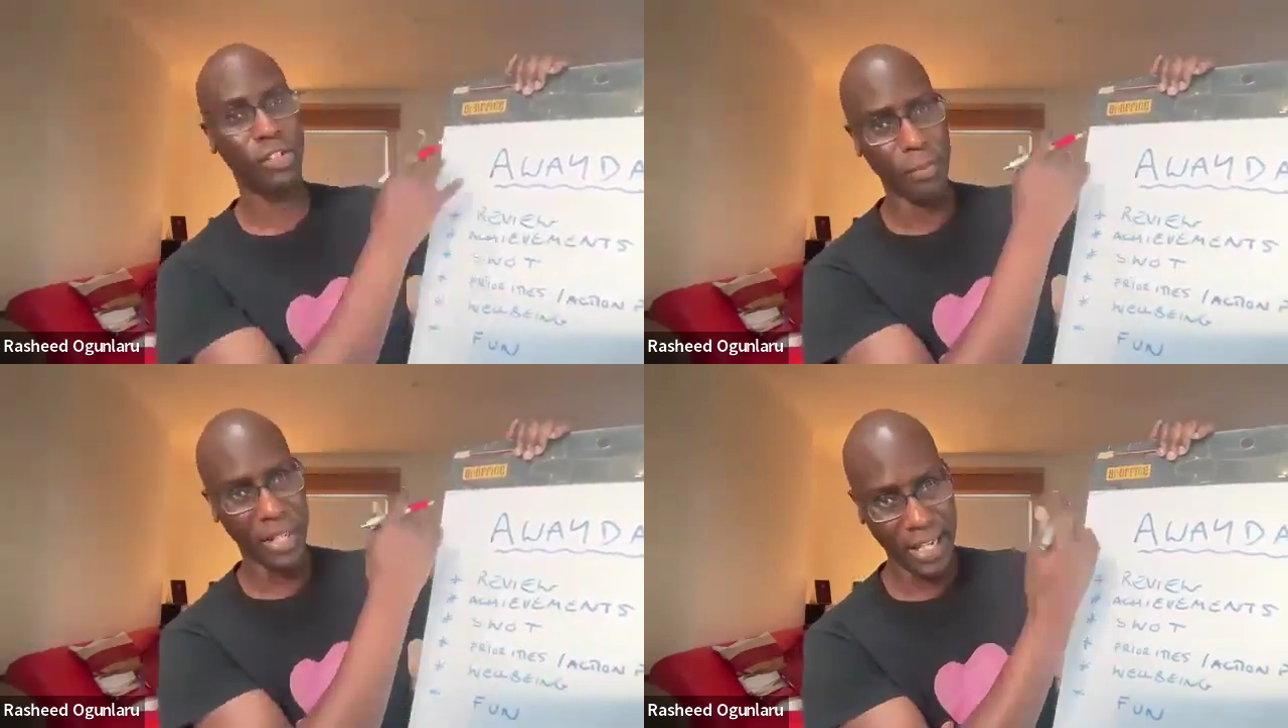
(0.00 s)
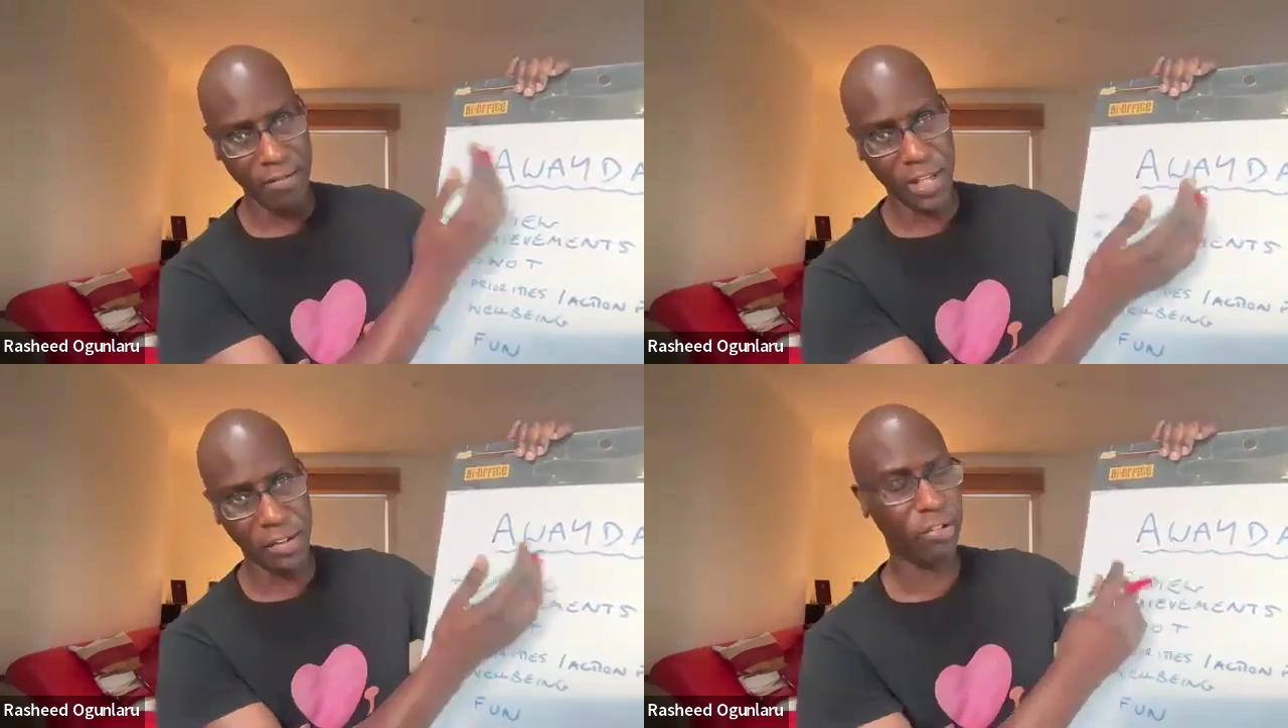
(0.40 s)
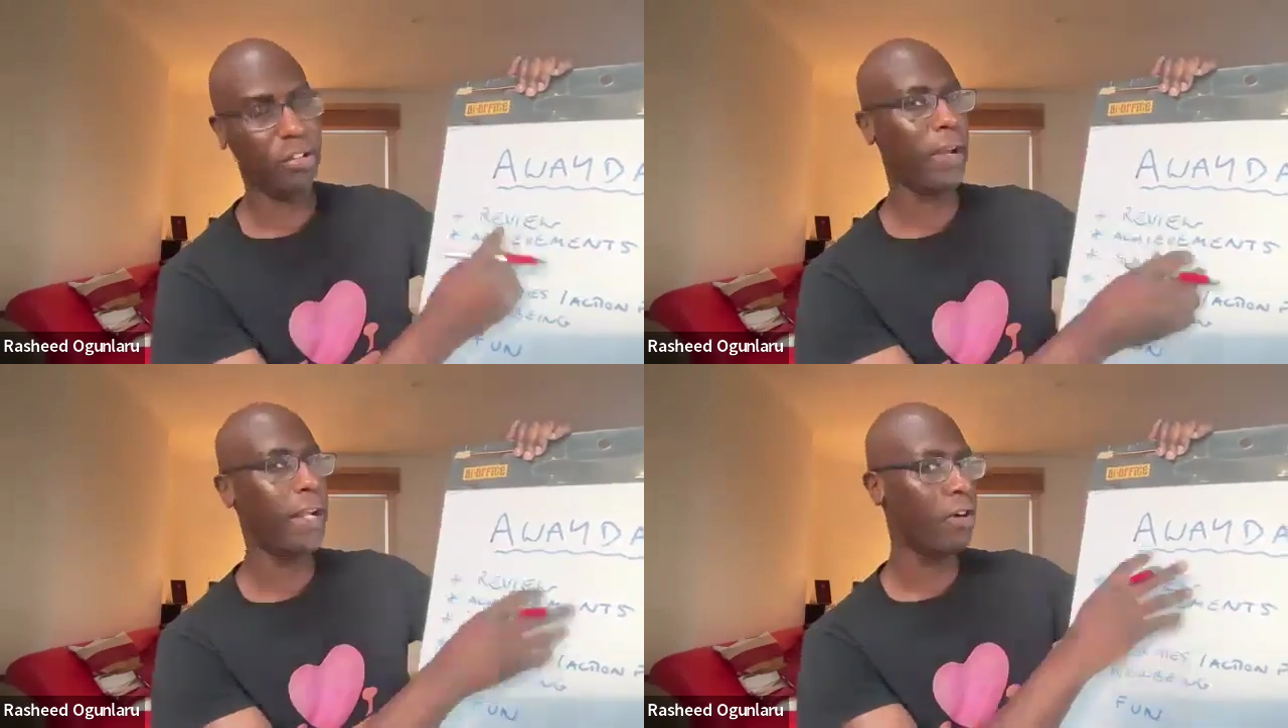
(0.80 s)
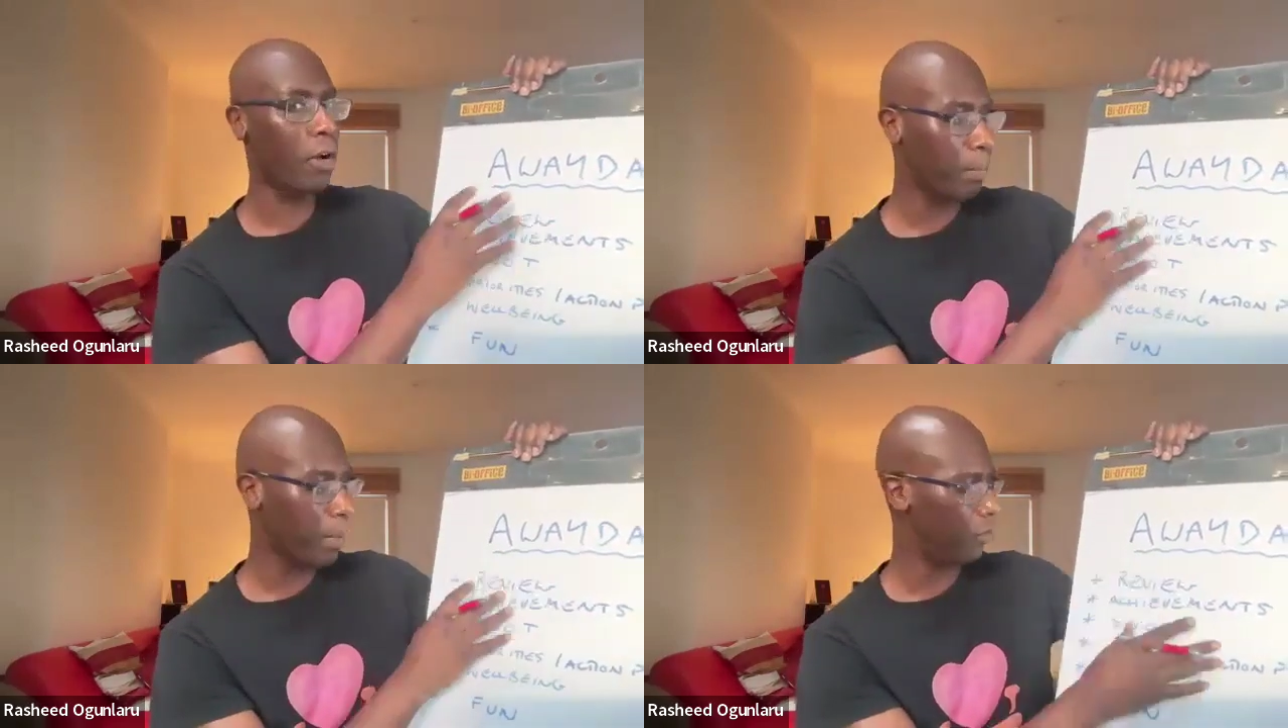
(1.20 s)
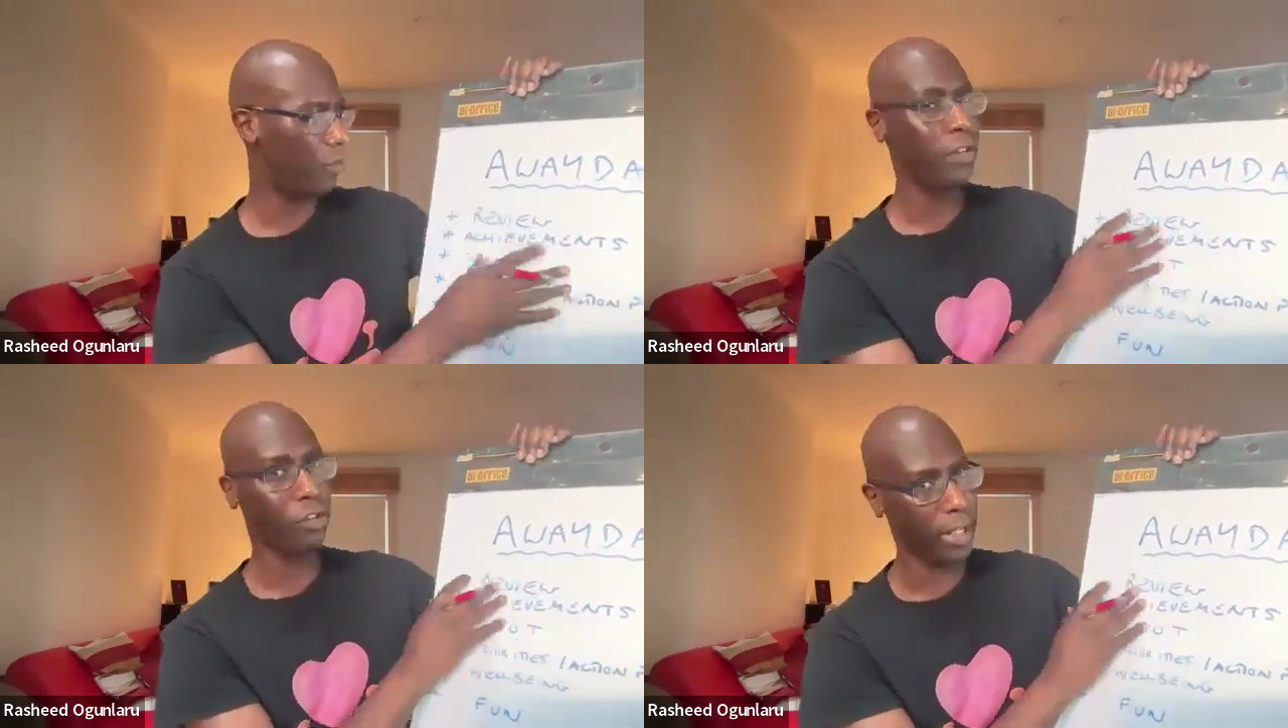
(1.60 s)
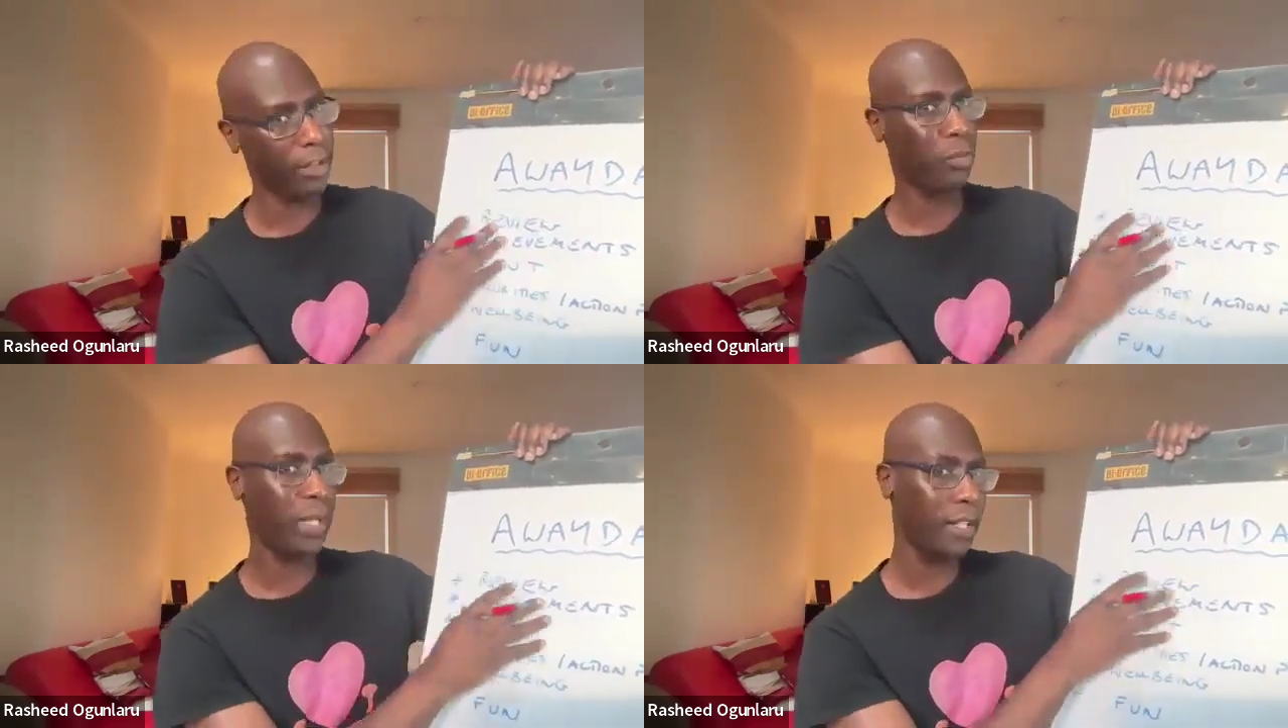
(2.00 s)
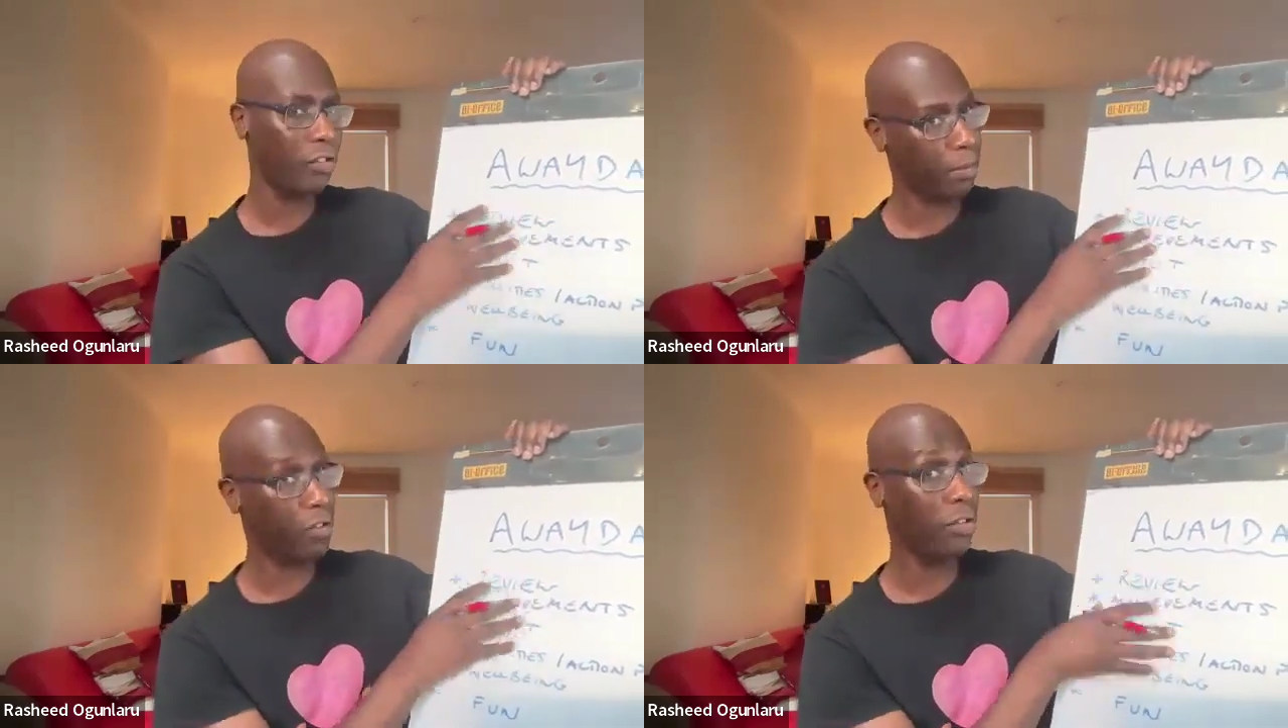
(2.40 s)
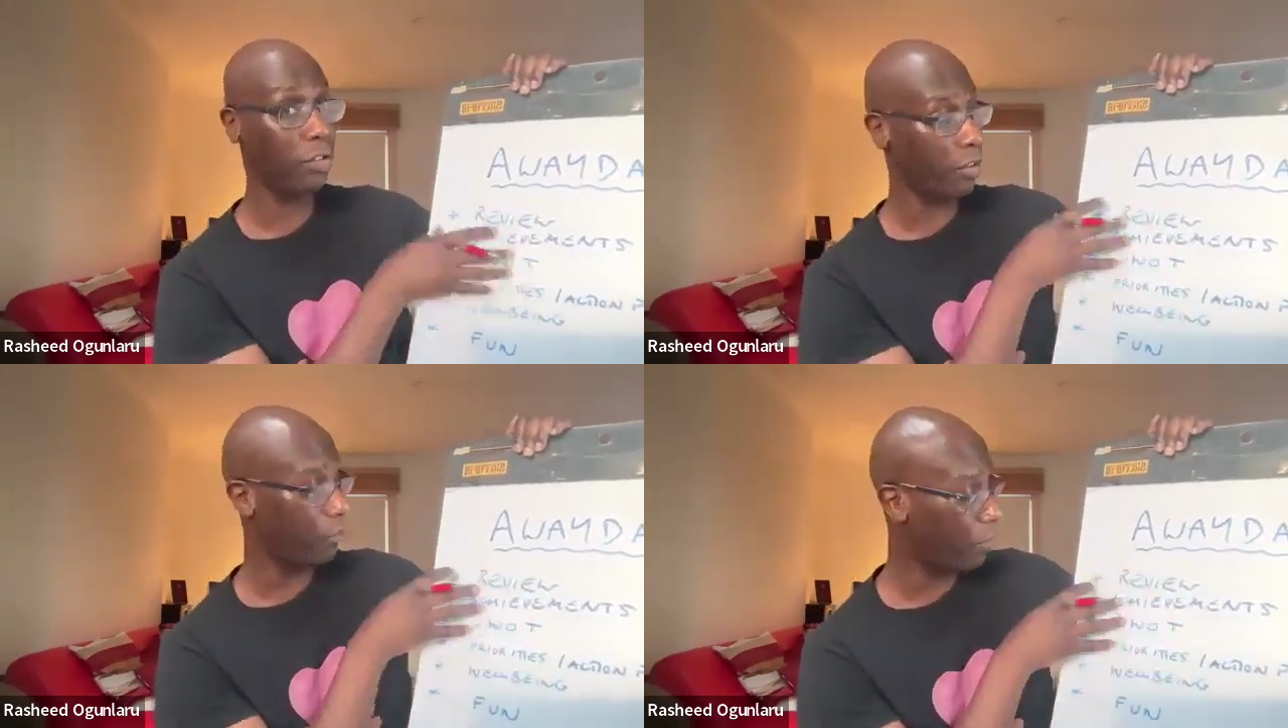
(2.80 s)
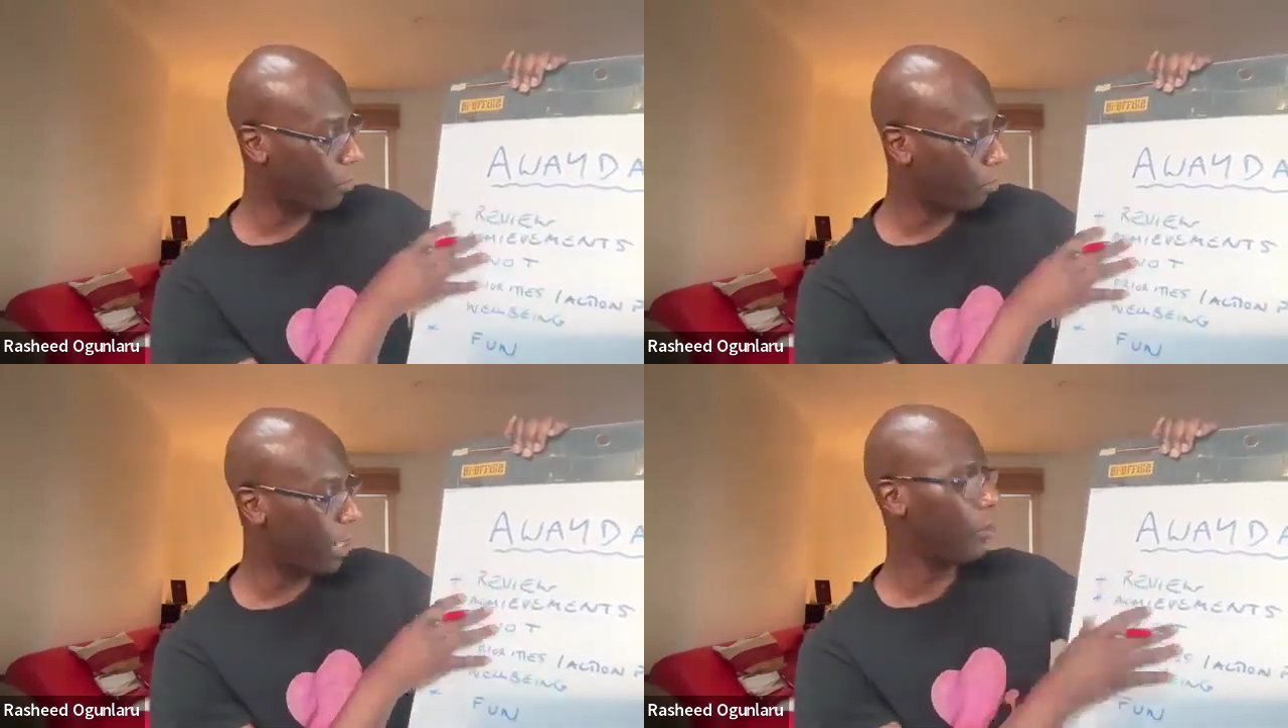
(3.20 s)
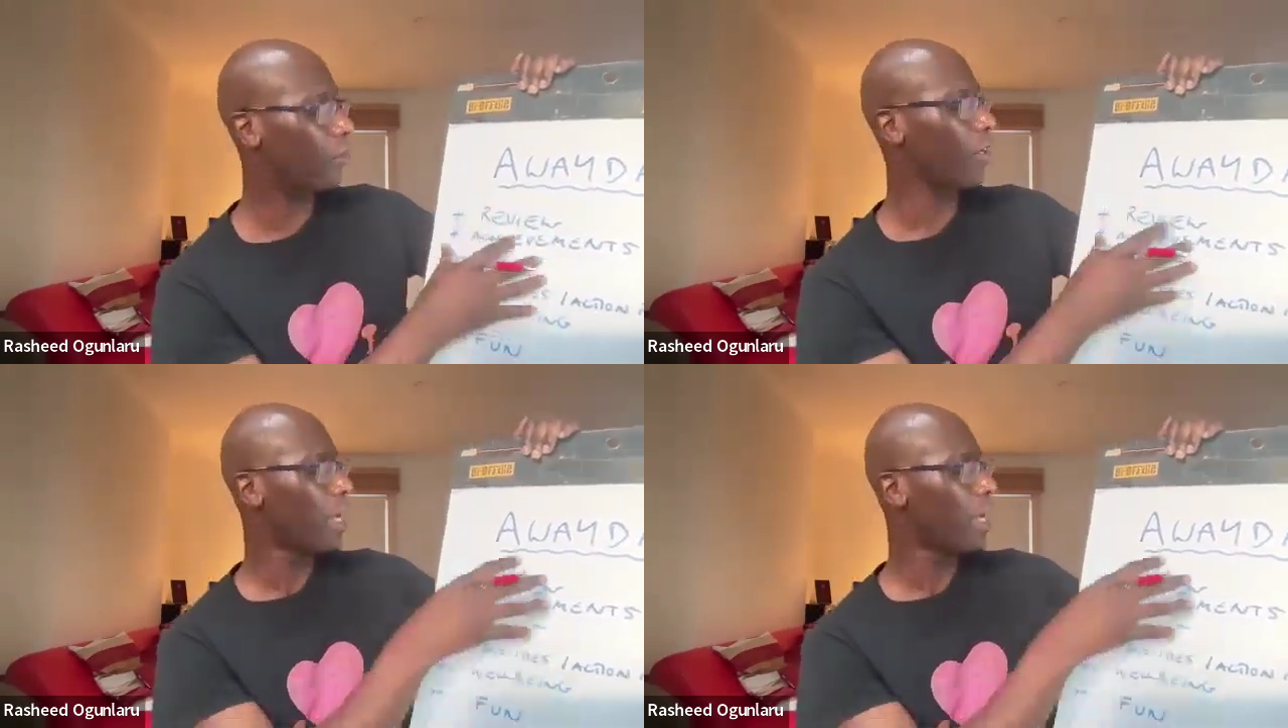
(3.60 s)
some of the key things that's going on based on the strengths, weakness, opportunities, and threats?